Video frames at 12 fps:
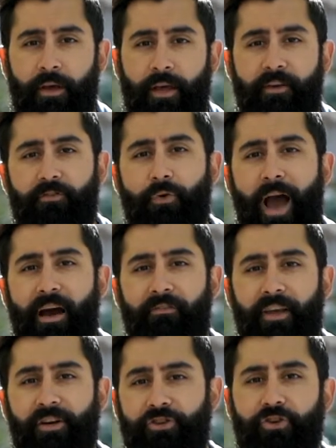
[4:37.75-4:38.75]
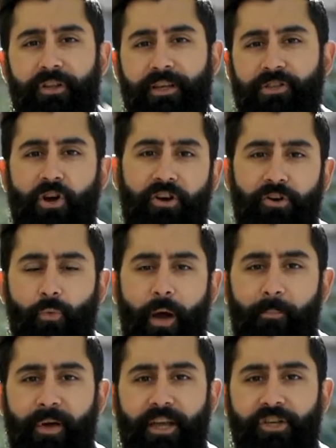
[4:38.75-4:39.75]
If you have interlinks on your
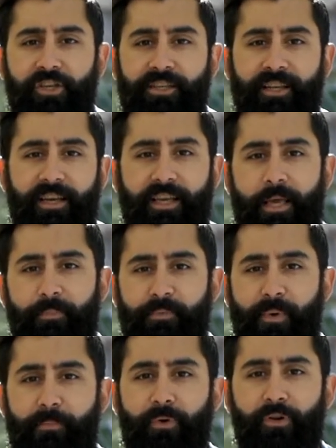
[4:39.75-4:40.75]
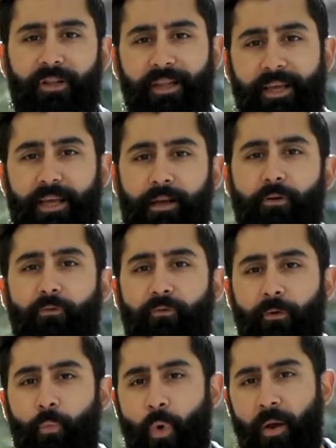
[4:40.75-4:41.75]
web pages, it keeps people clicking
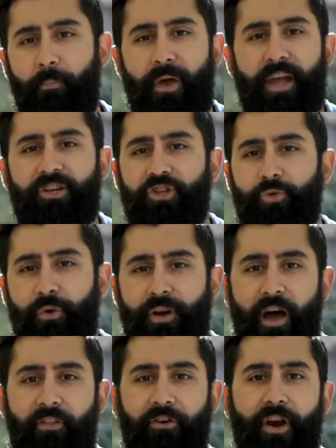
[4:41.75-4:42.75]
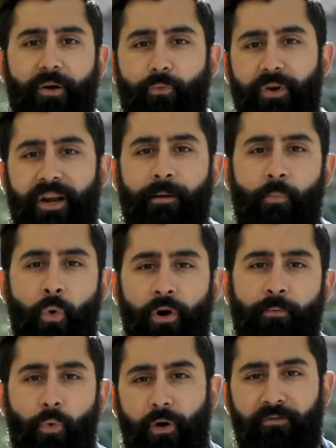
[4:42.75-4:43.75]
from one page to another and reading more
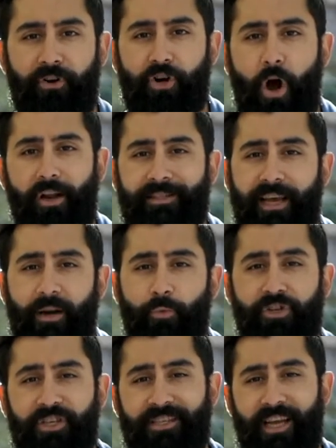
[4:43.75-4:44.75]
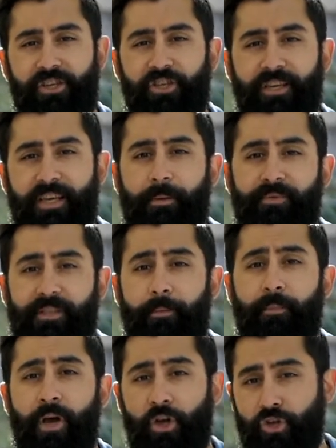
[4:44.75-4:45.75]
and more of your content, which essentially keeps
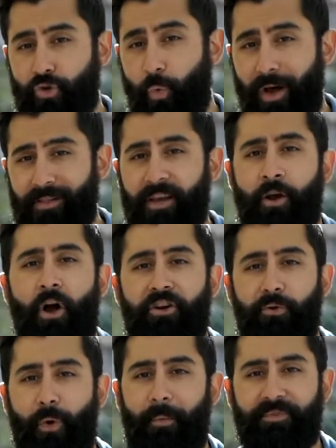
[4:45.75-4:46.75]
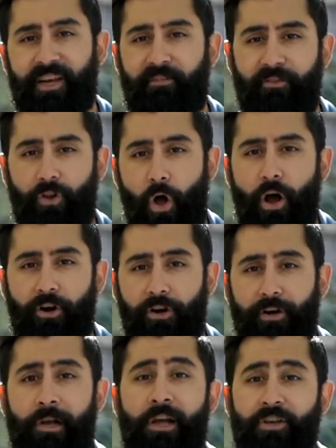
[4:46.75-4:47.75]
them dwelling on your website for
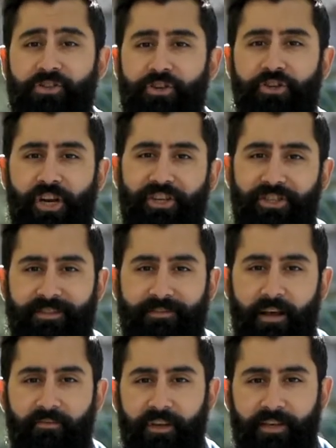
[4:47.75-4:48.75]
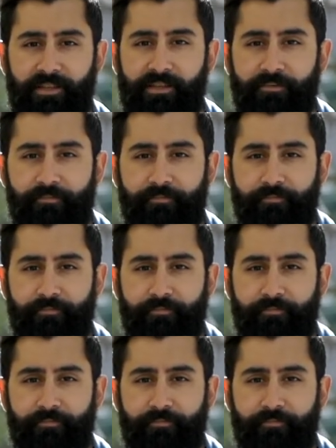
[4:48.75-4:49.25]
longer. Search engines love this.